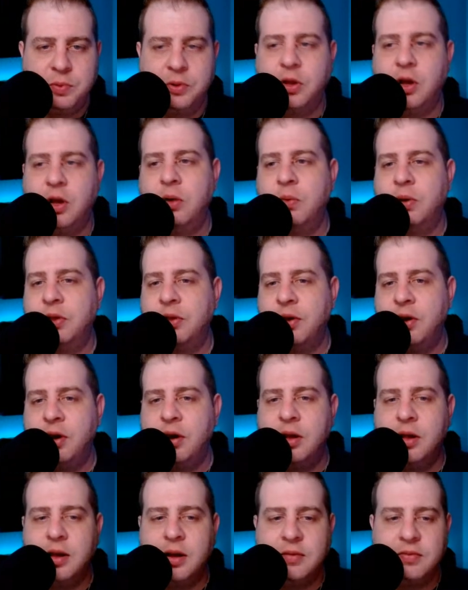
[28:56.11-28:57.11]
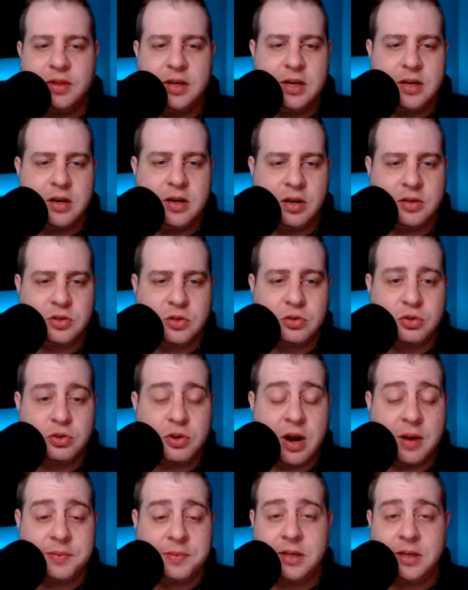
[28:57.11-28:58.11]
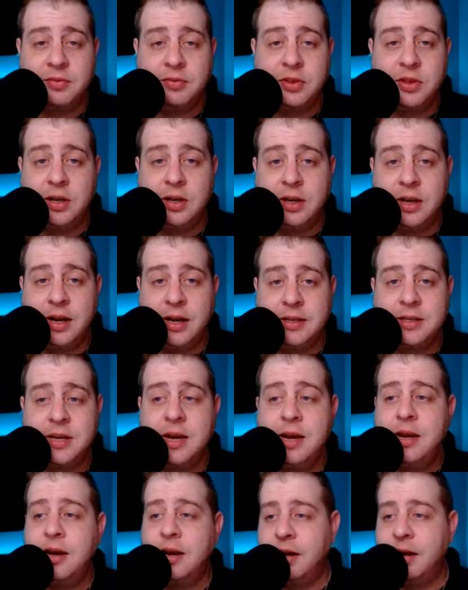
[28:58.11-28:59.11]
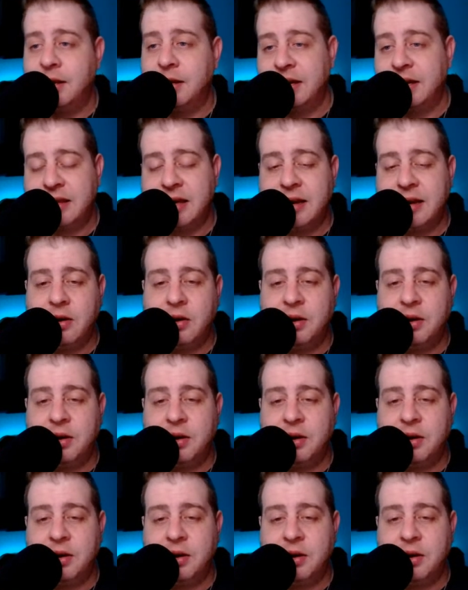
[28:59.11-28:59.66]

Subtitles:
along with all of the console drops and everything, guys, like that